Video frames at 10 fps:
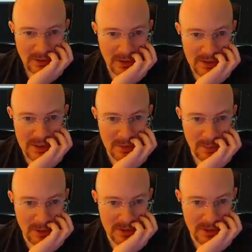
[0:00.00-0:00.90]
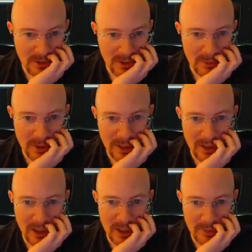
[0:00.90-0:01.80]
Uh, system repair drone, and we got an
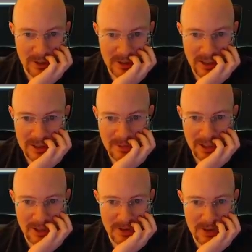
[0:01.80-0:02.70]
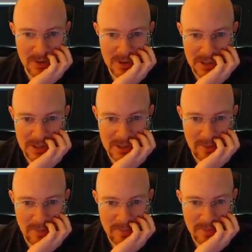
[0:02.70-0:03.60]
augment. Decimated O2
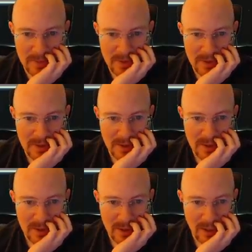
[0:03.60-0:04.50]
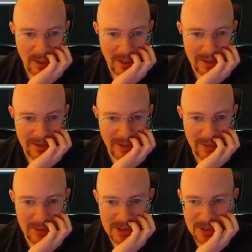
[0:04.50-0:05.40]
system. Activate
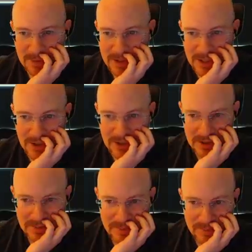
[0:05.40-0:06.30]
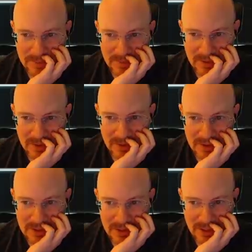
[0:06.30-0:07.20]
emergency procedures.
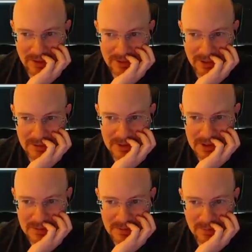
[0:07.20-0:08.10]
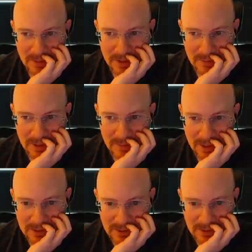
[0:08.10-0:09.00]
Seek out damaged systems, repair them
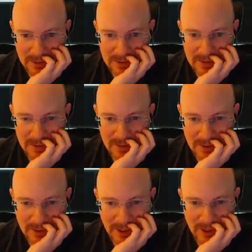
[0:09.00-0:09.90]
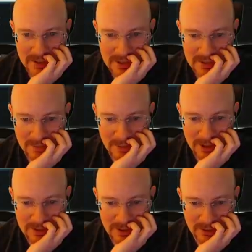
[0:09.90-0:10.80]
automatically. Okay, system
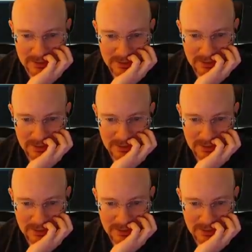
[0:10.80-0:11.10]
repair drone.